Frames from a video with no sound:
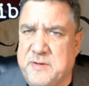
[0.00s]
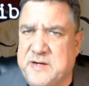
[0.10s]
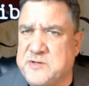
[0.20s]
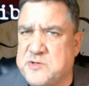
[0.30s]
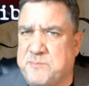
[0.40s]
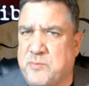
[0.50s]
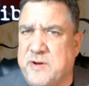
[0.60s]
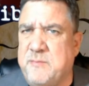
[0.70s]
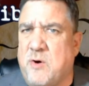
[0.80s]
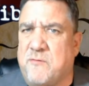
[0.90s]
It is
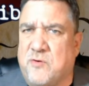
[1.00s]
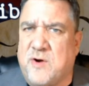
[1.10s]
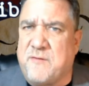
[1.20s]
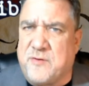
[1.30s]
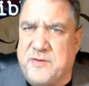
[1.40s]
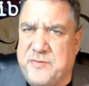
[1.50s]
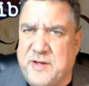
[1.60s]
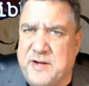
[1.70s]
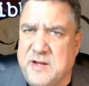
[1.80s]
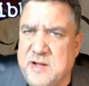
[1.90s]
supreme over
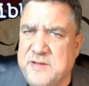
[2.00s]
everything,